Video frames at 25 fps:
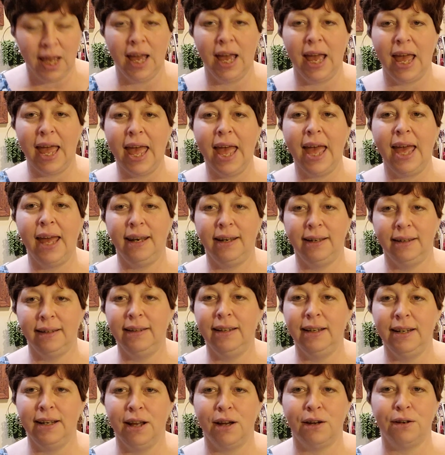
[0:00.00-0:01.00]
And,
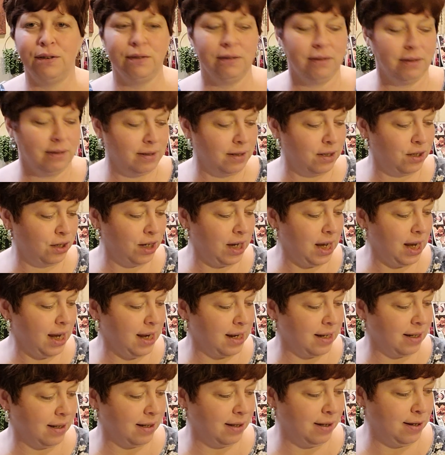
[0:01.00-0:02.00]
you know, she
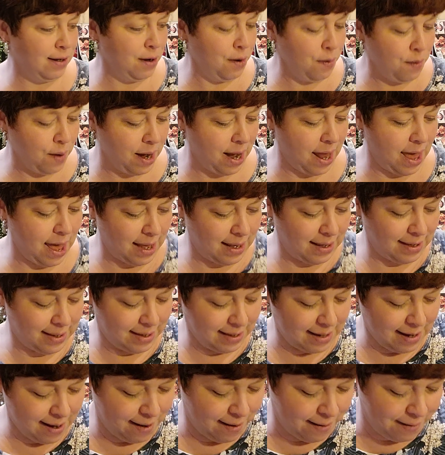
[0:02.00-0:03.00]
is doing it.
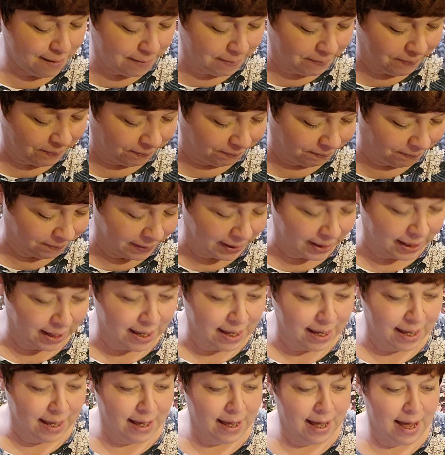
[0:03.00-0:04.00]
So
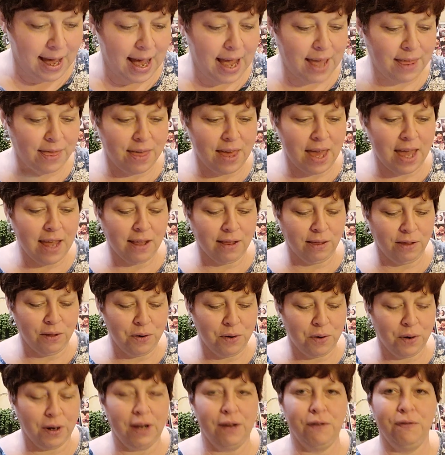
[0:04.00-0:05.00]
I thank
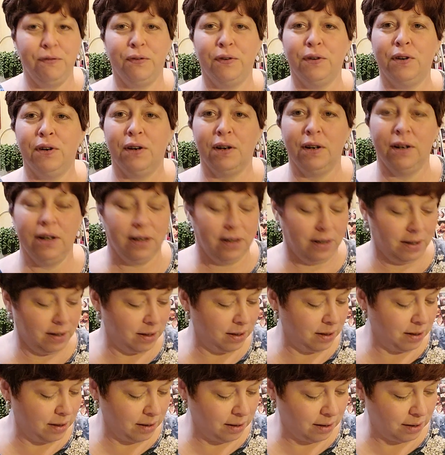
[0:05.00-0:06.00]
Lori for
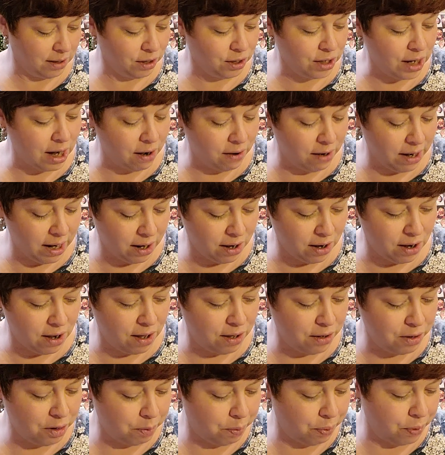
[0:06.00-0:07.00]
sharing all
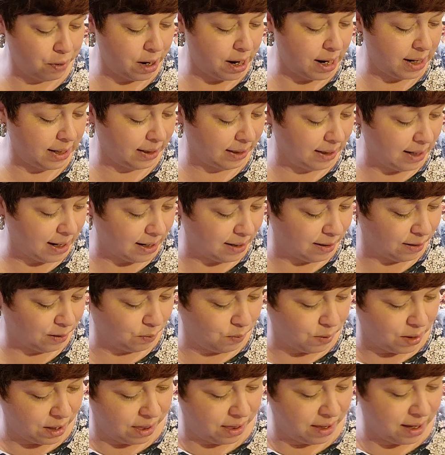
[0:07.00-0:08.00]
her process
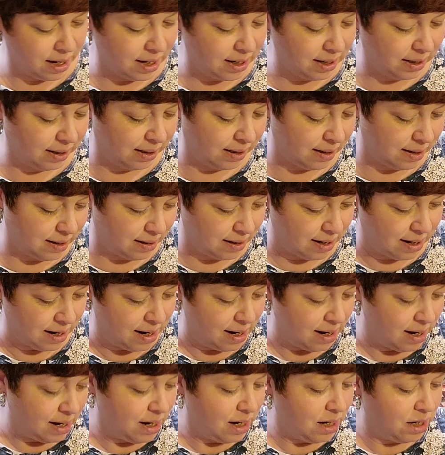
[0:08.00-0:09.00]
with us and
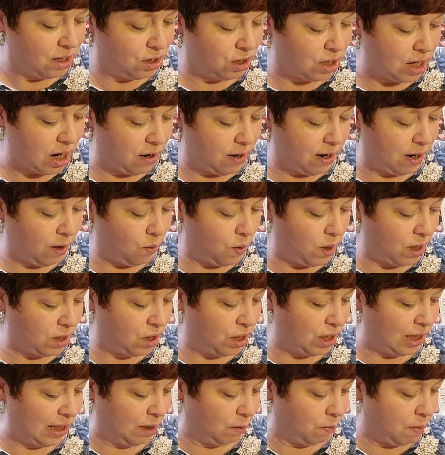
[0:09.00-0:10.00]
sharing what
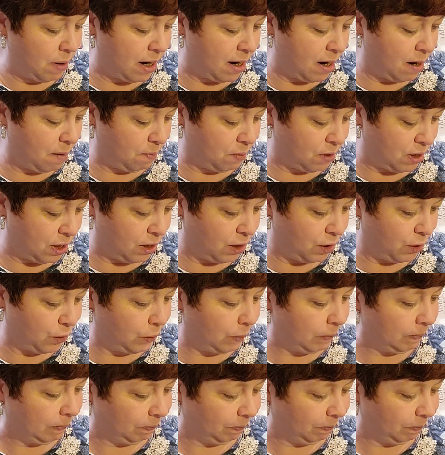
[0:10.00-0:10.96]
she's been up to.